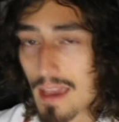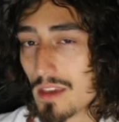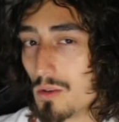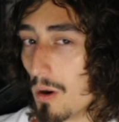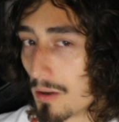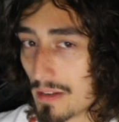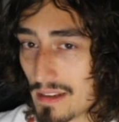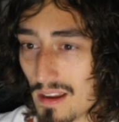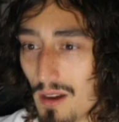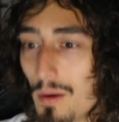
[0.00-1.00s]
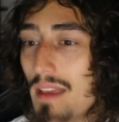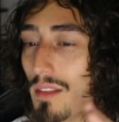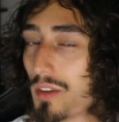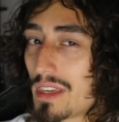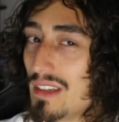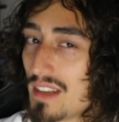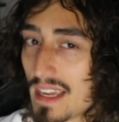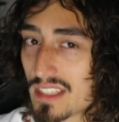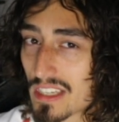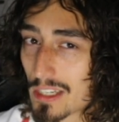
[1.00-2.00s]
You already know. Looking
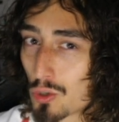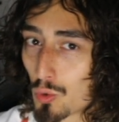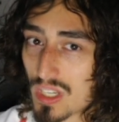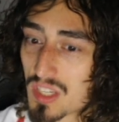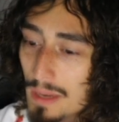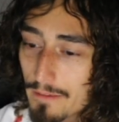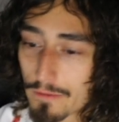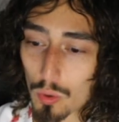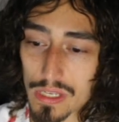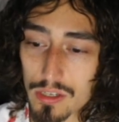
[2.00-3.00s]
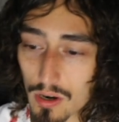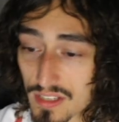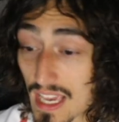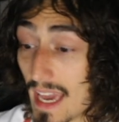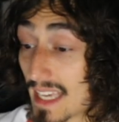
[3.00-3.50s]
nice and crisp at 40 cards.